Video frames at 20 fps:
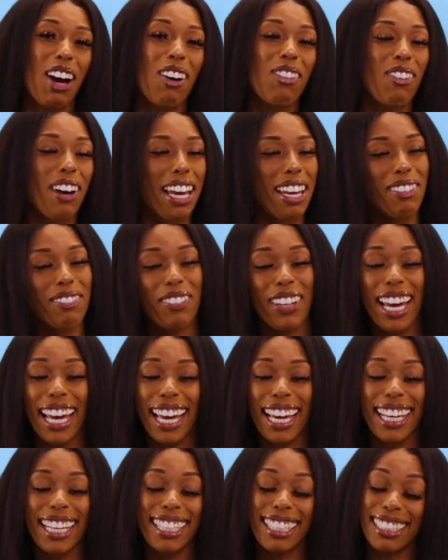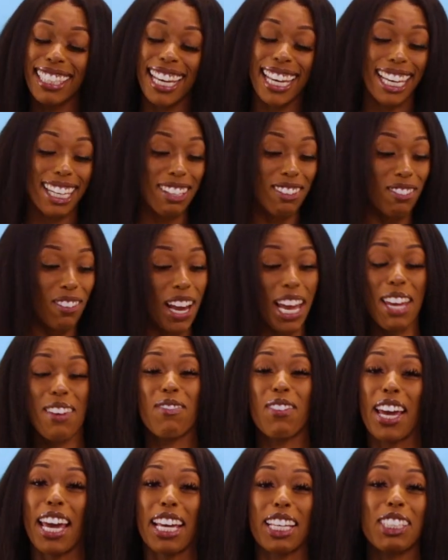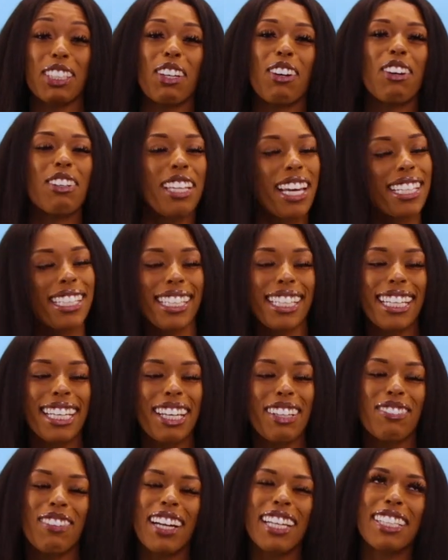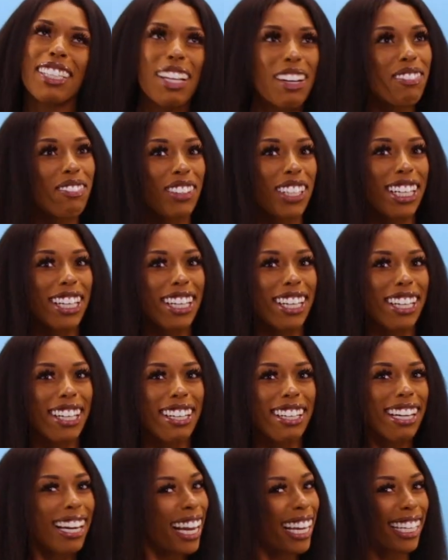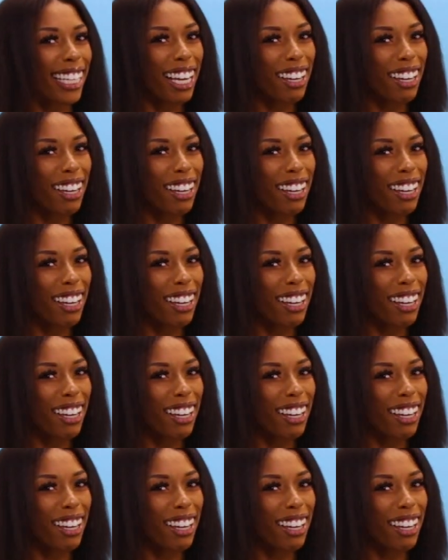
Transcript: go way back, like way back. So yes, he can get my number. Hey,